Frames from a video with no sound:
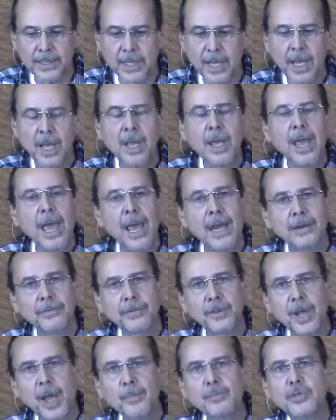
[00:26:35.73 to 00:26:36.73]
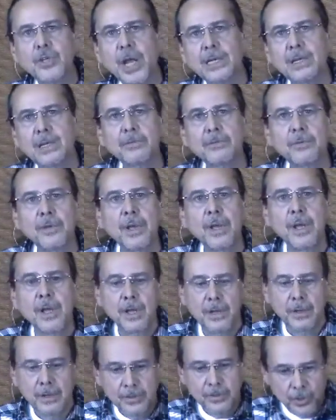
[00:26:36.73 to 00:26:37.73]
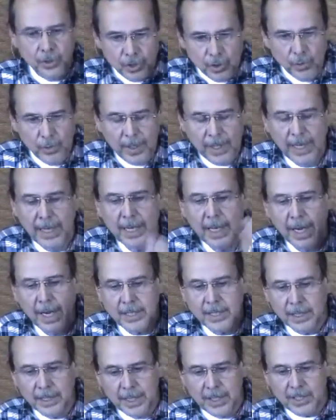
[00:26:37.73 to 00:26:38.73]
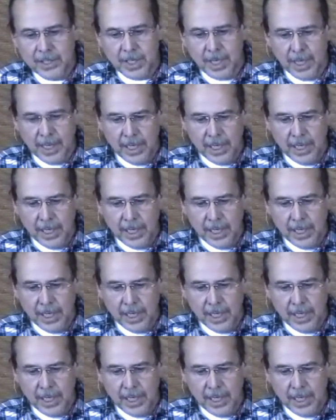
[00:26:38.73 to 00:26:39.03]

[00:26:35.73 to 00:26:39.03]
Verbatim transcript: And if the objective to tuning in and to listening is